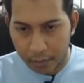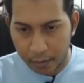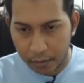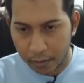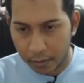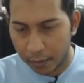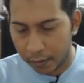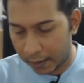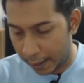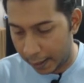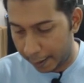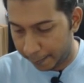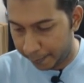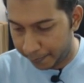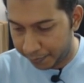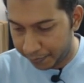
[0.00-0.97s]

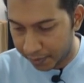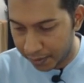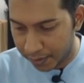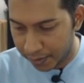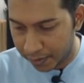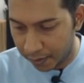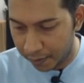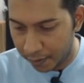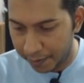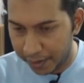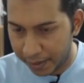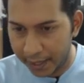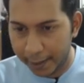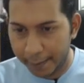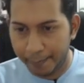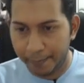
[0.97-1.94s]
Okay, so from
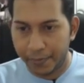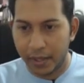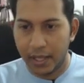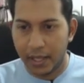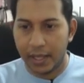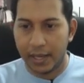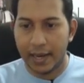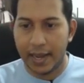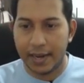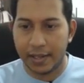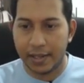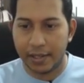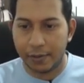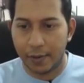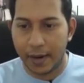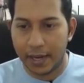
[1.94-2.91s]
here, let
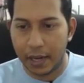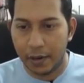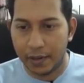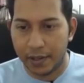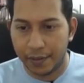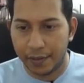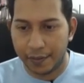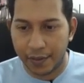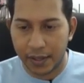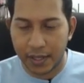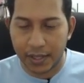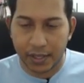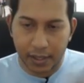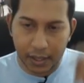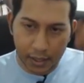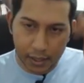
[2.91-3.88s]
us write down the
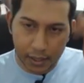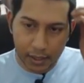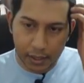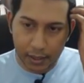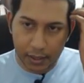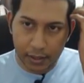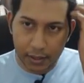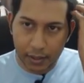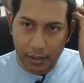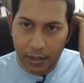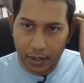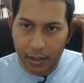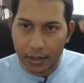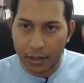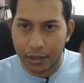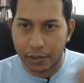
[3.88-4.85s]
first
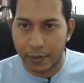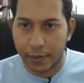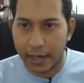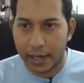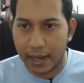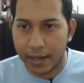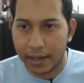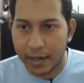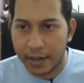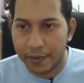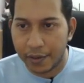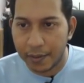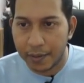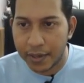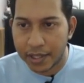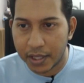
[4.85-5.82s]
straight line
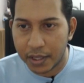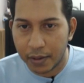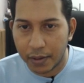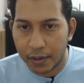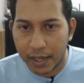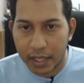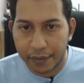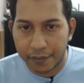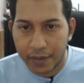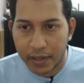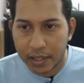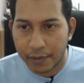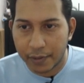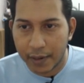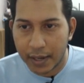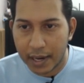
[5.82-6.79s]
information. Okay, the
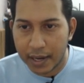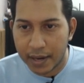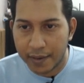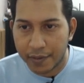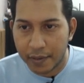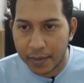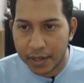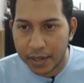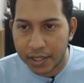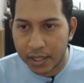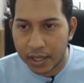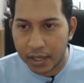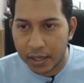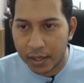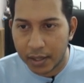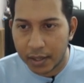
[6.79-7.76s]
first straight line
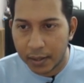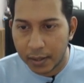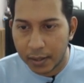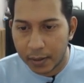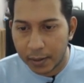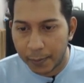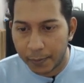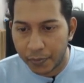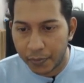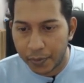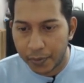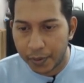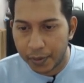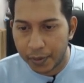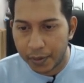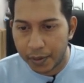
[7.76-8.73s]
information.
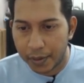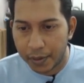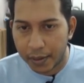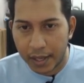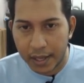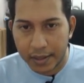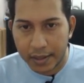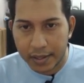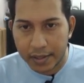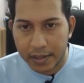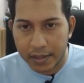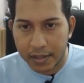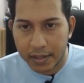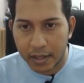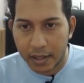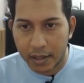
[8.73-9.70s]
Okay, this
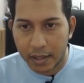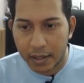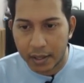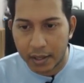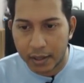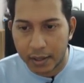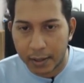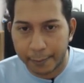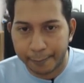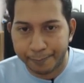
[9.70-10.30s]
is the